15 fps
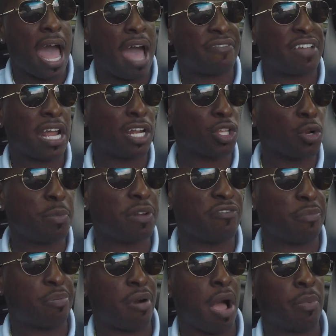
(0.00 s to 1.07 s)
I've got a little bit of
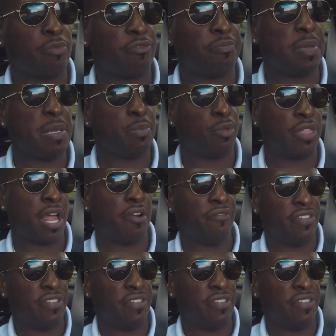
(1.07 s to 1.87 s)
a problem with people that are